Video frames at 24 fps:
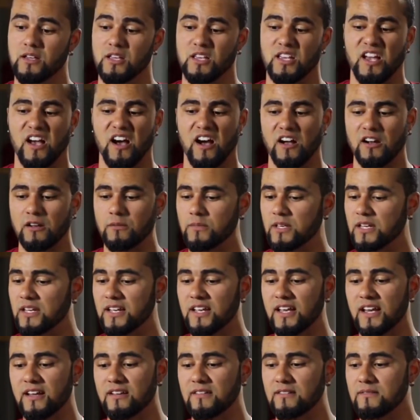He hugged me
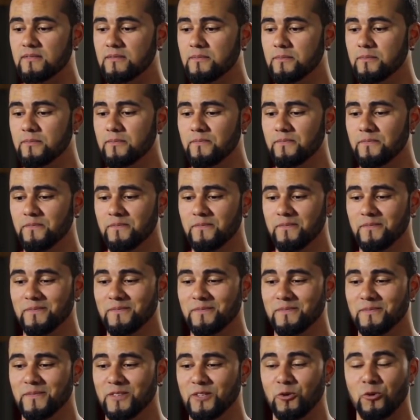again,
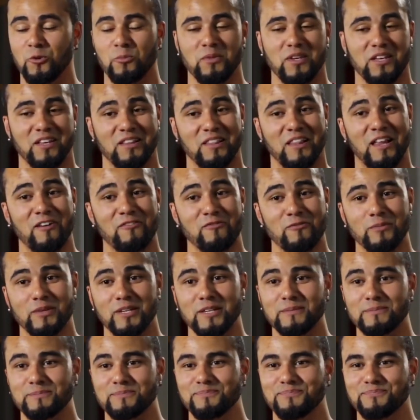told me he loved
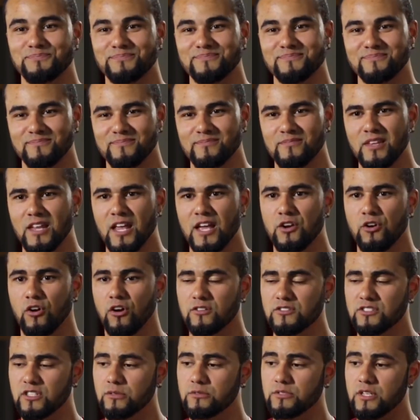me. And
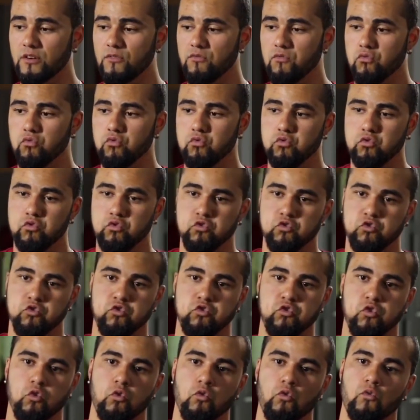all of a sudden,
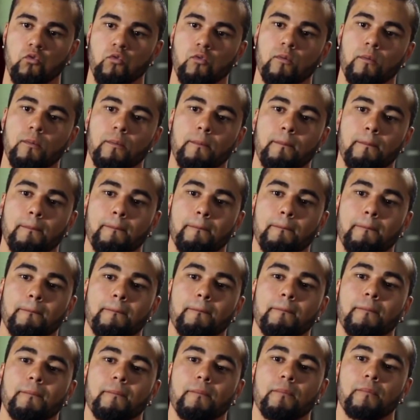was like,
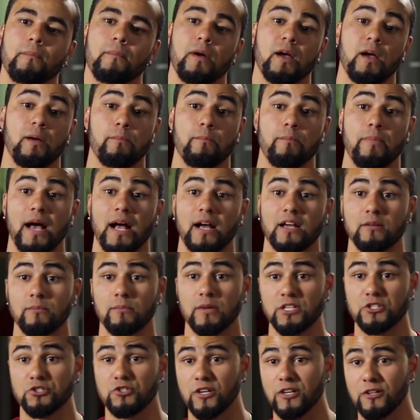I'm back in
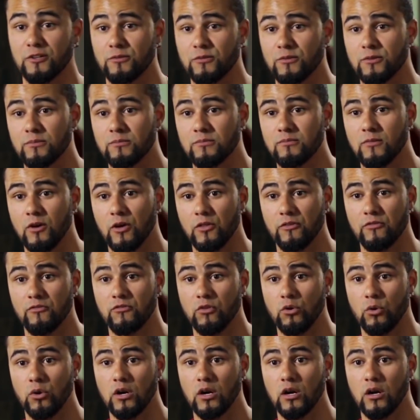my trailer room on the
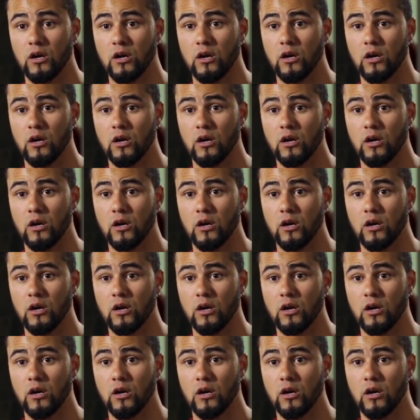floor.